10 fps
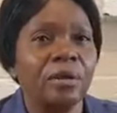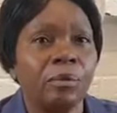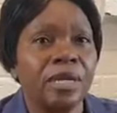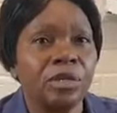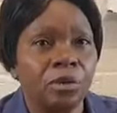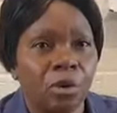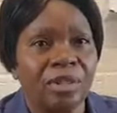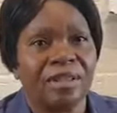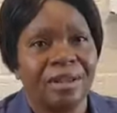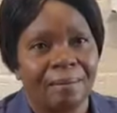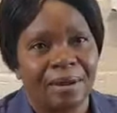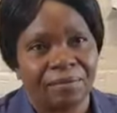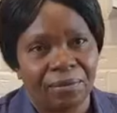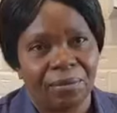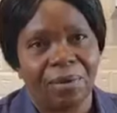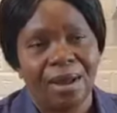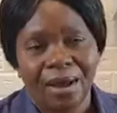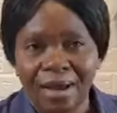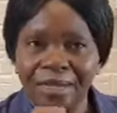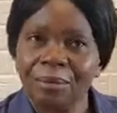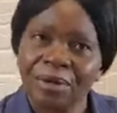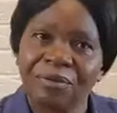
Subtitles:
And we know the numbered few are the